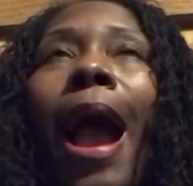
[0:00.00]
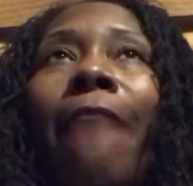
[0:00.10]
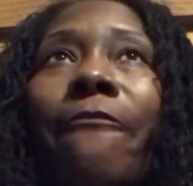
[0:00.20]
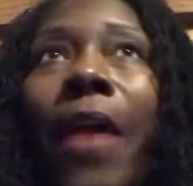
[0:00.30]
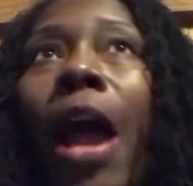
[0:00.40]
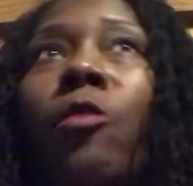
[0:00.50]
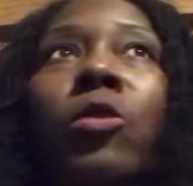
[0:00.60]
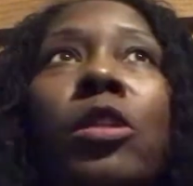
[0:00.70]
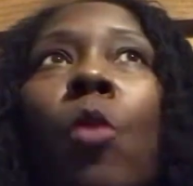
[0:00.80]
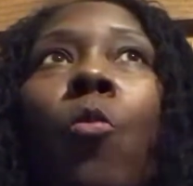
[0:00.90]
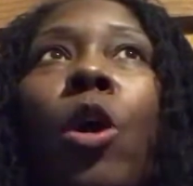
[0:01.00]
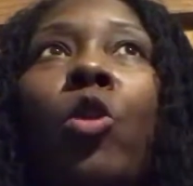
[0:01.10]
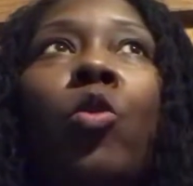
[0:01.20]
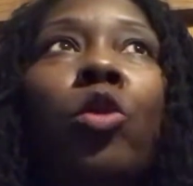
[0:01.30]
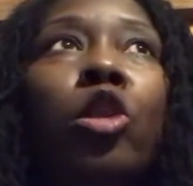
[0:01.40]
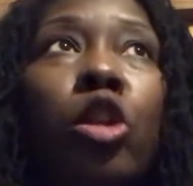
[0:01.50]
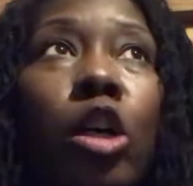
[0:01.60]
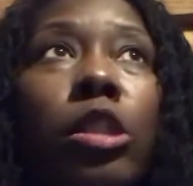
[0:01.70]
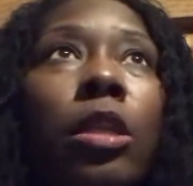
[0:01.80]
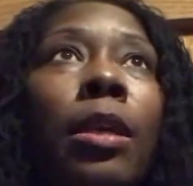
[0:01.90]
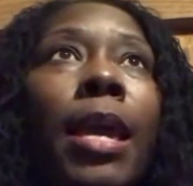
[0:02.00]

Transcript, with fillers: i found someone who looked